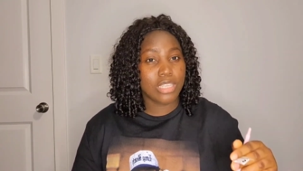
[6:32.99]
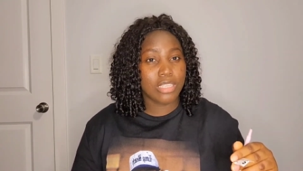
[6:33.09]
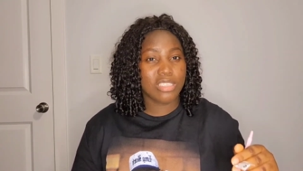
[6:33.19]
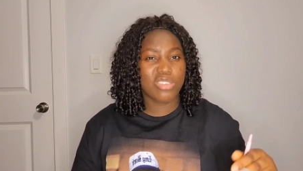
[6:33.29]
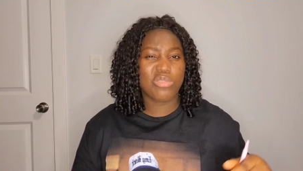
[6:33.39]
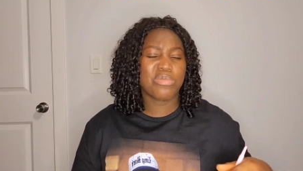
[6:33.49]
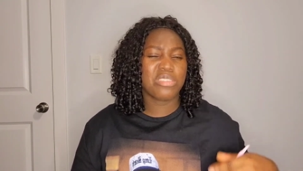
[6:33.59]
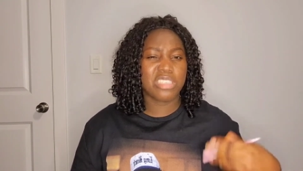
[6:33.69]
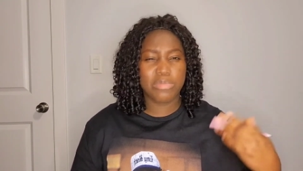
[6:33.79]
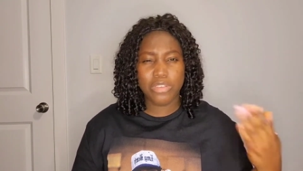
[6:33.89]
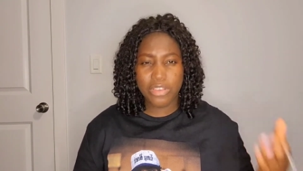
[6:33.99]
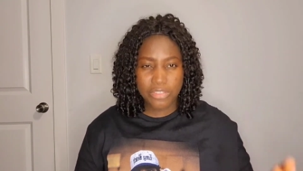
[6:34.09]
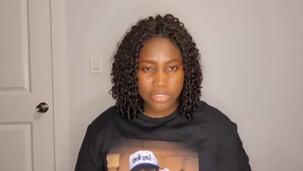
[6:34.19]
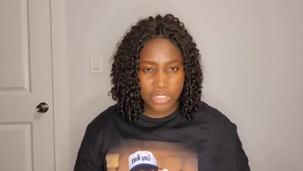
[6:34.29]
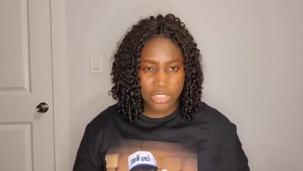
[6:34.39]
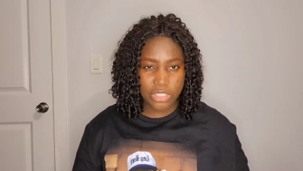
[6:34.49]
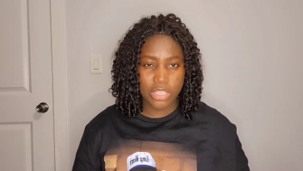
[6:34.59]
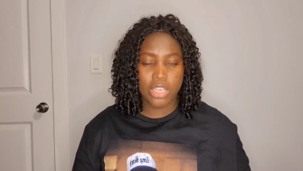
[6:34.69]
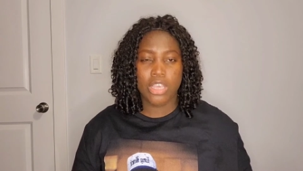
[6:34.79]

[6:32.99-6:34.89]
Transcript: It's going to seem fishy.